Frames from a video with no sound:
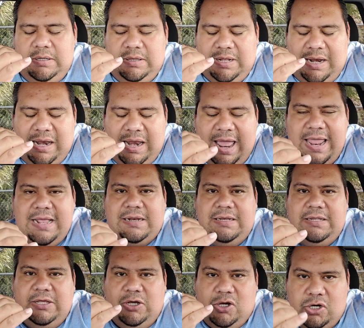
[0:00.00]
The
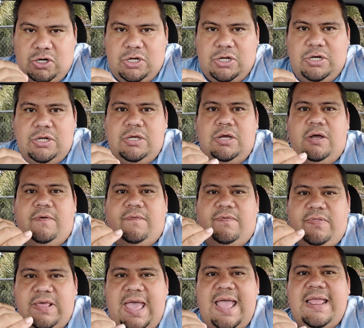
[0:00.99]
likelihood
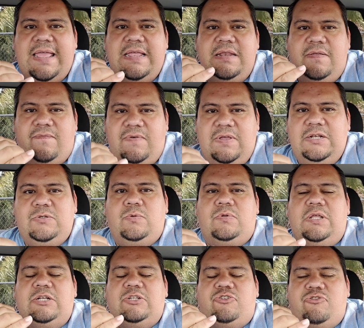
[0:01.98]
of that
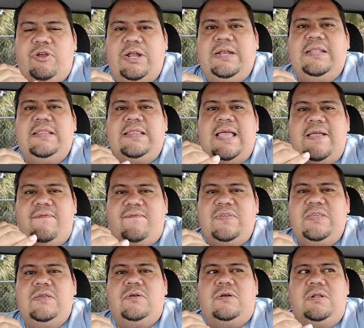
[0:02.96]
individual that traded that
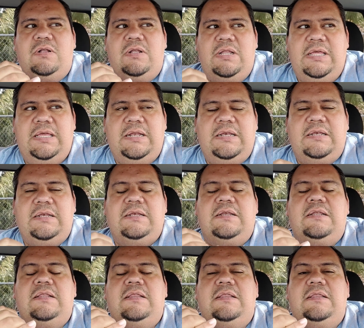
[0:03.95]
vehicle in
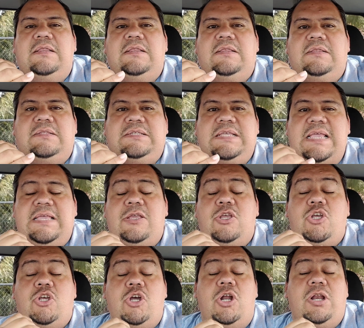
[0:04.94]

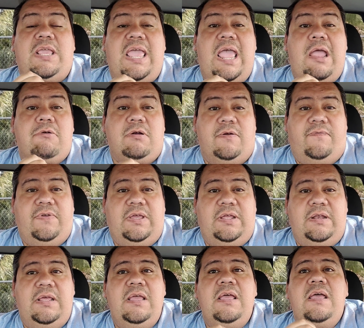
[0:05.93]
taking good care of
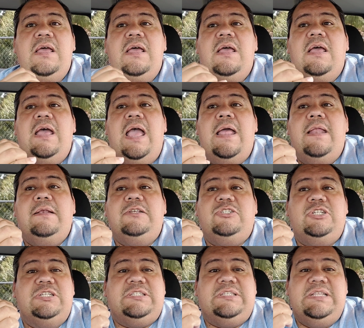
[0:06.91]
it
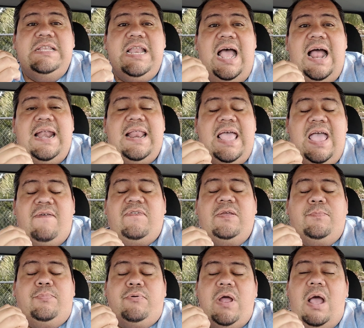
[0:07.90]
and just not
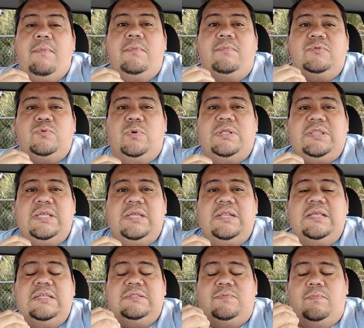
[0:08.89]
having problems with
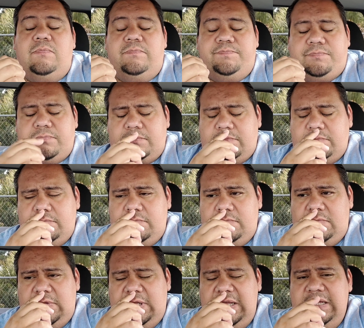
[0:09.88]
it is
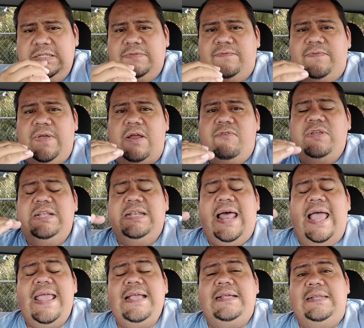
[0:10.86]
very
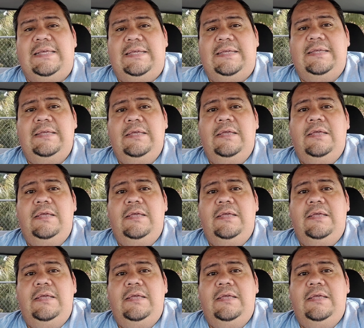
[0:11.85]
likely,